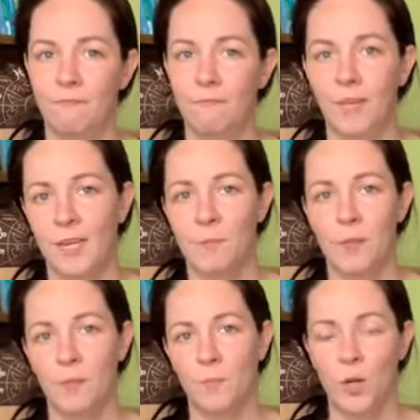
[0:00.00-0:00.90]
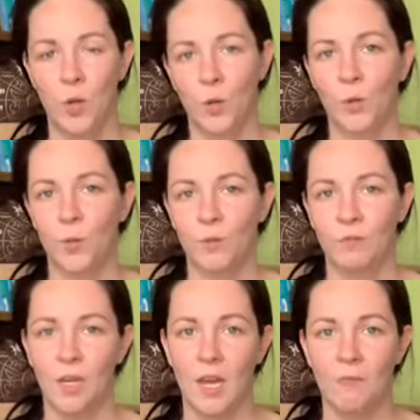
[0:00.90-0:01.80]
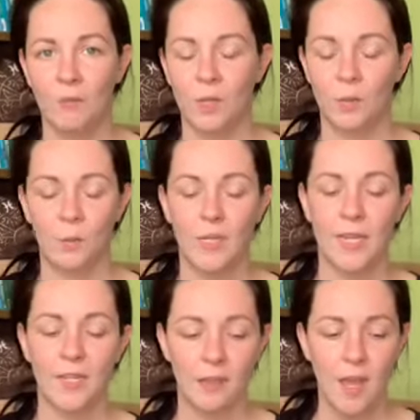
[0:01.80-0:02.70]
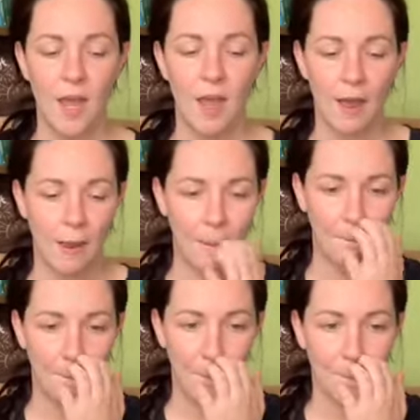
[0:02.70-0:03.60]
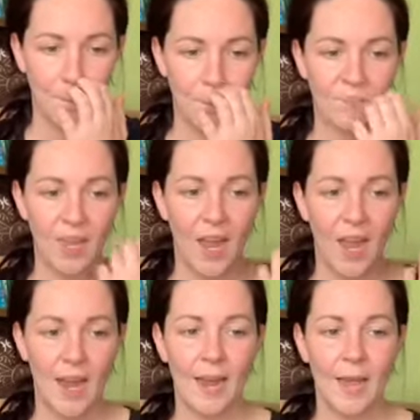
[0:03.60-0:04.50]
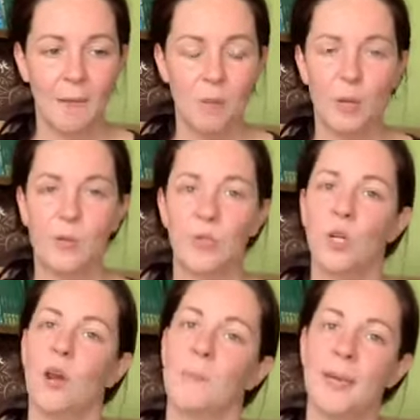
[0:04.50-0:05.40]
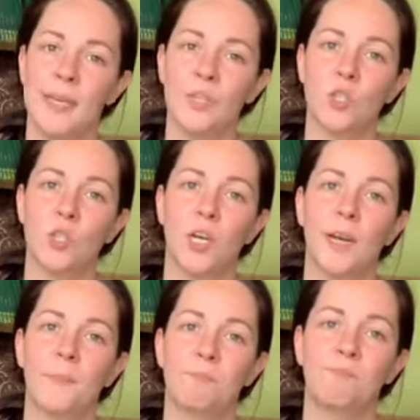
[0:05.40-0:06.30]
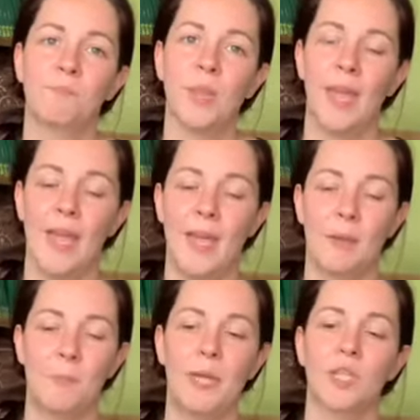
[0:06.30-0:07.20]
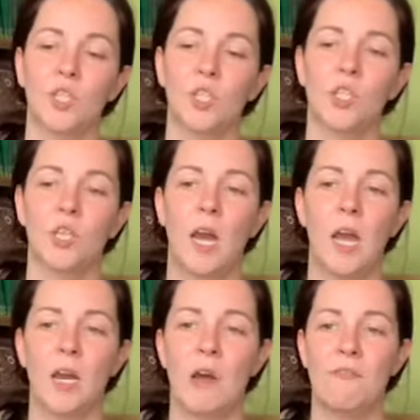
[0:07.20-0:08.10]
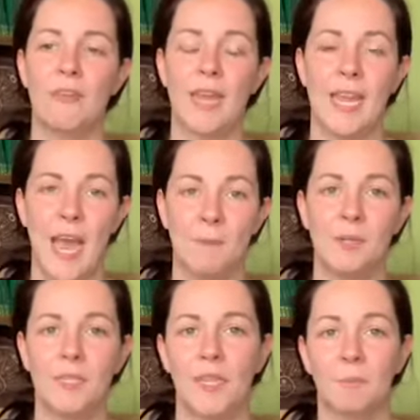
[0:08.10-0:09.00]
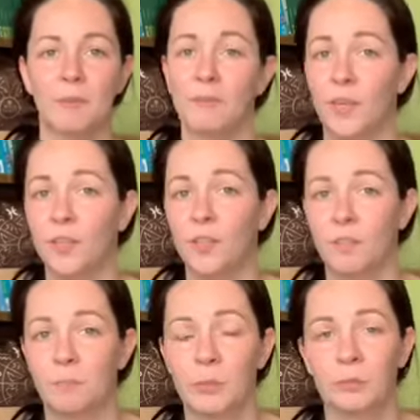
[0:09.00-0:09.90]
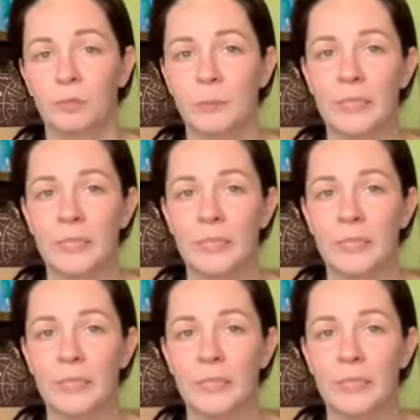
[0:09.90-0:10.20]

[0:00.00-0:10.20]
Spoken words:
going to be put on hold for a couple of days. I posted on my Instagram a picture of a cabinet that my father built for me.